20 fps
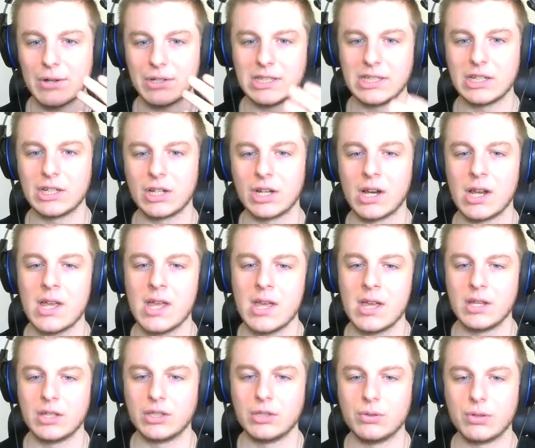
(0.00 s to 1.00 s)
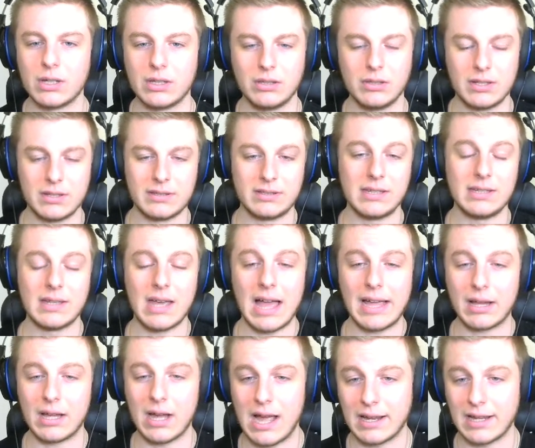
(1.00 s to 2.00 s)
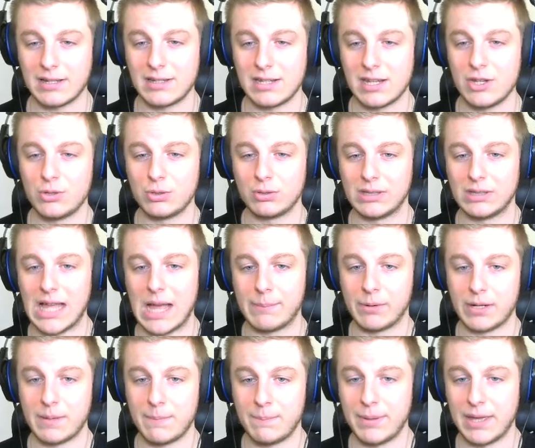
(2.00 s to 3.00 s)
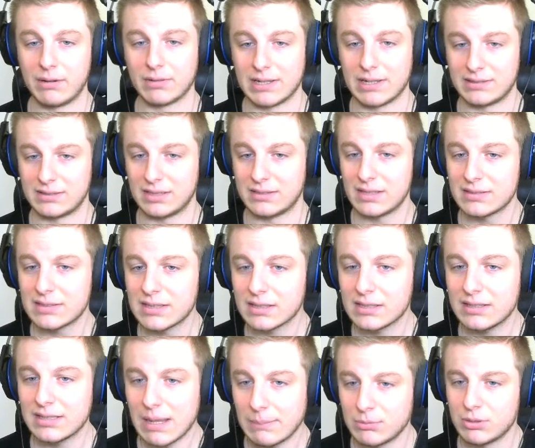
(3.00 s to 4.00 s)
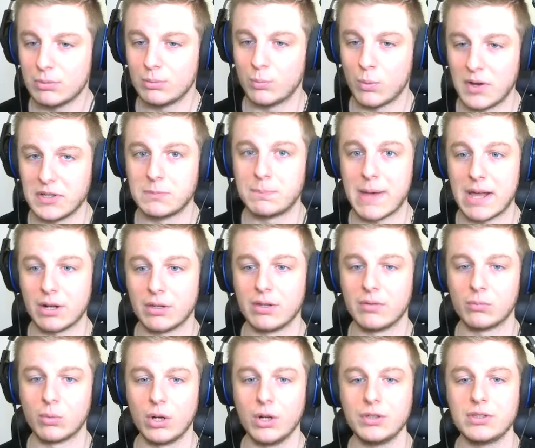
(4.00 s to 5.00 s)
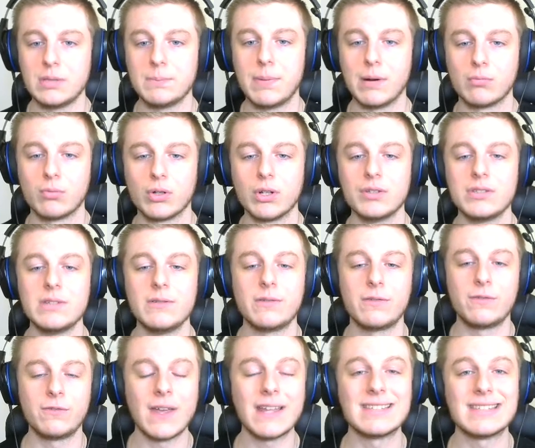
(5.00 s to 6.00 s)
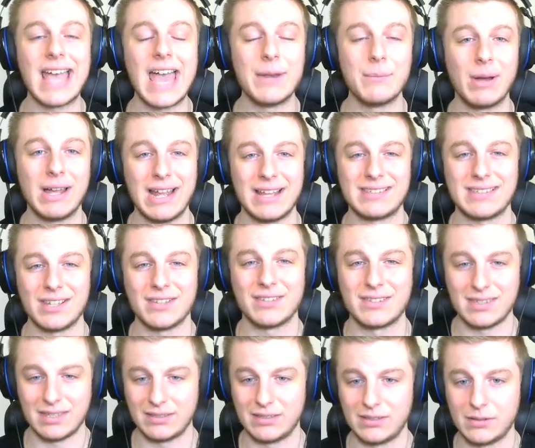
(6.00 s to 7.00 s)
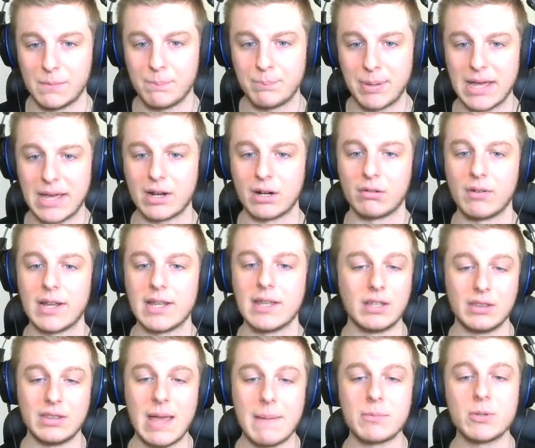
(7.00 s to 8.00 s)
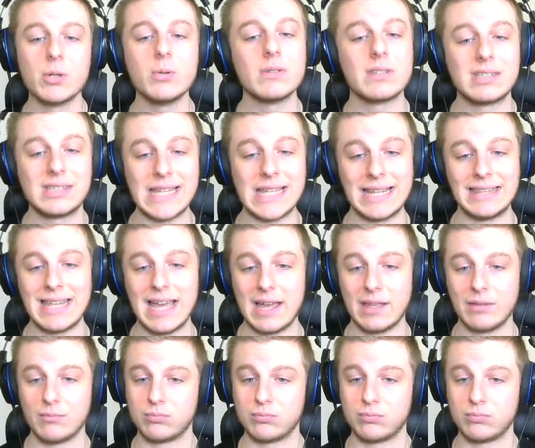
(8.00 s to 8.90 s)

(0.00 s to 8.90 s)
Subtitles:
here, you can see, I continue to elaborate a bit, right? Statistically, Neptune was better than Royalty, but Royalty fits NYSL's system better, right? Neptune said that